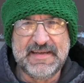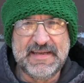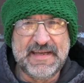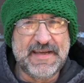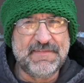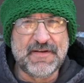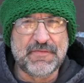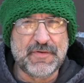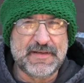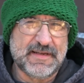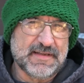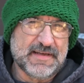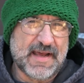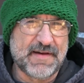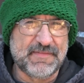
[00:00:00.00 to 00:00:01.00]
even if we
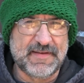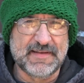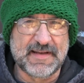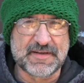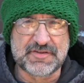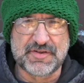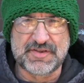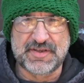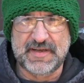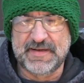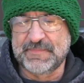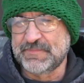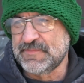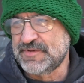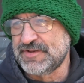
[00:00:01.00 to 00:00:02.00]
didn't have the electricity.
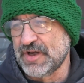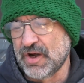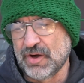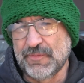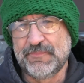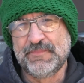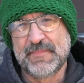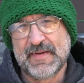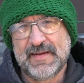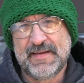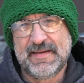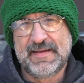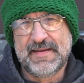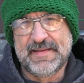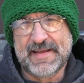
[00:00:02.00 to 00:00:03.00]
So
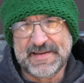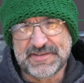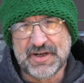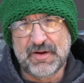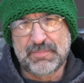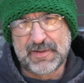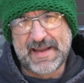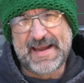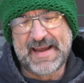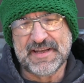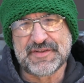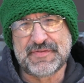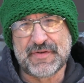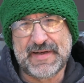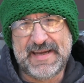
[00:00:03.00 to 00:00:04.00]
that's our
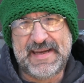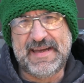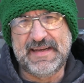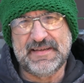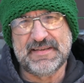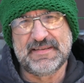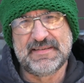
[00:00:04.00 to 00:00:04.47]
plans for heat